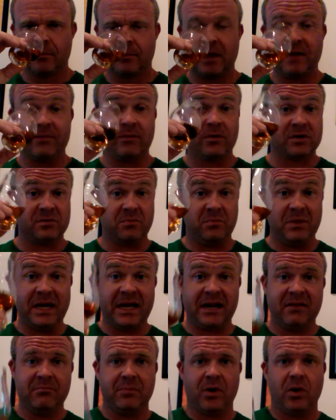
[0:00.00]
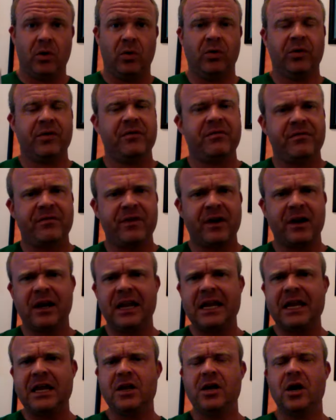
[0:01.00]
it's big and bold,
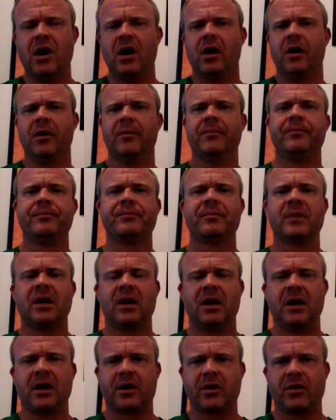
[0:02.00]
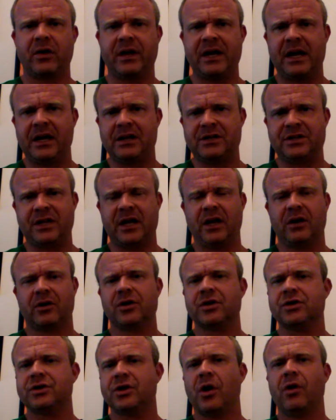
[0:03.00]
fairly young. Colonel E.H.
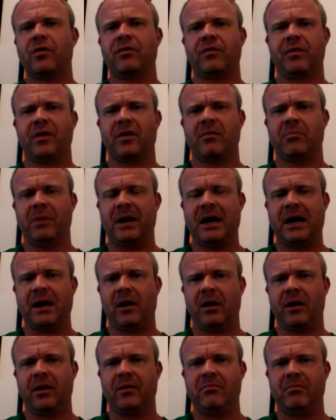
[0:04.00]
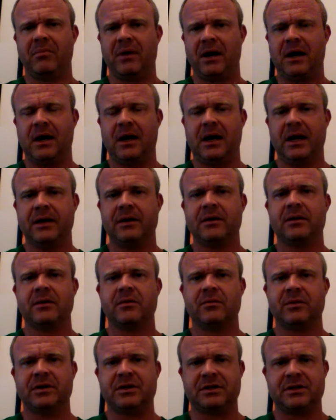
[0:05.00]
Taylor is known for their bottled in bond,
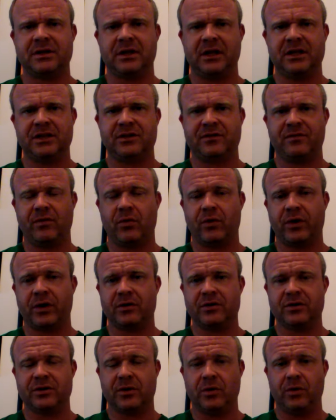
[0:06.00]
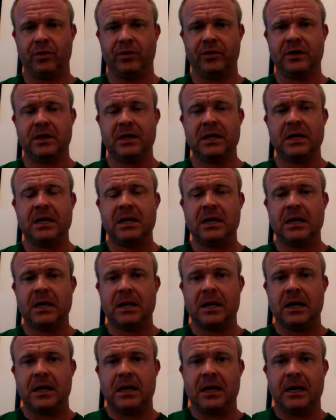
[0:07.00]
which is at least 4 years old.
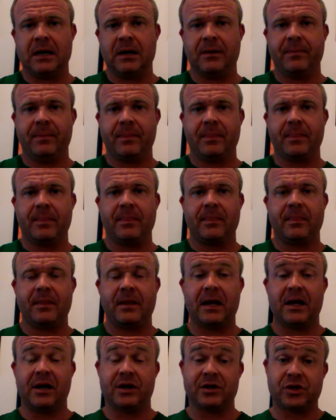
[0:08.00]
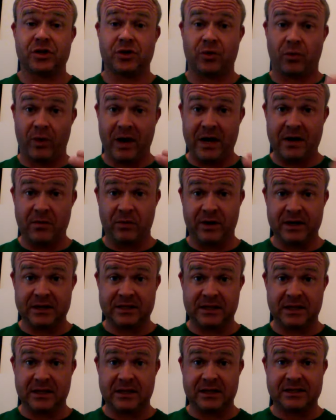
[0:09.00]
And a straight
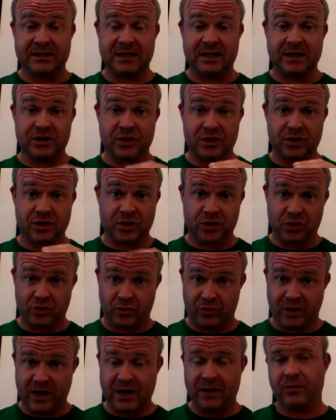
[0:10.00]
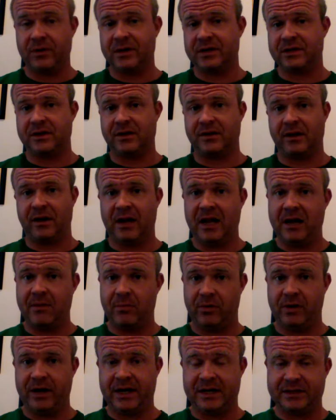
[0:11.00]
whiskey that says straight whiskey on the
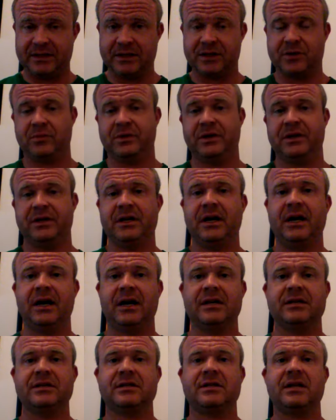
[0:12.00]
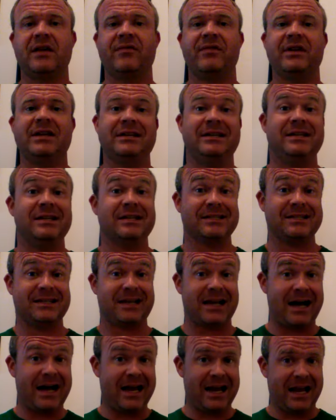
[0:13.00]
label, as this one does, if it does
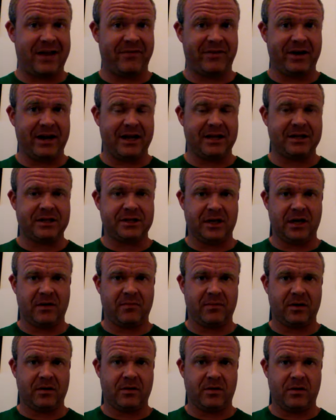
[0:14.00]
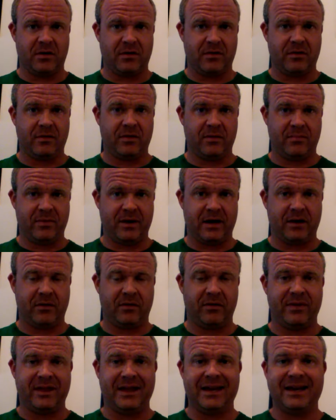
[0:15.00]
not have an age statement on the
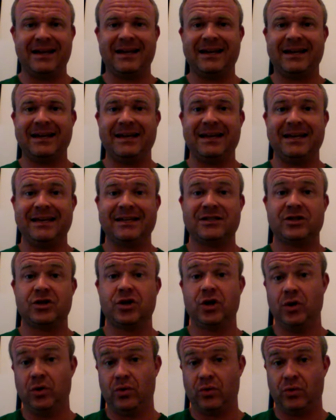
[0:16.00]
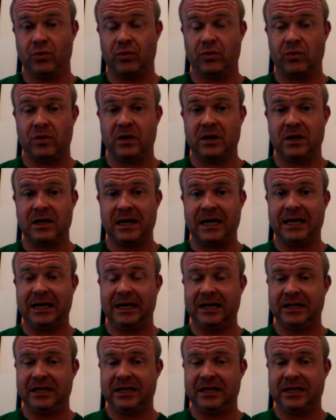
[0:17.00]
bottle, then it is at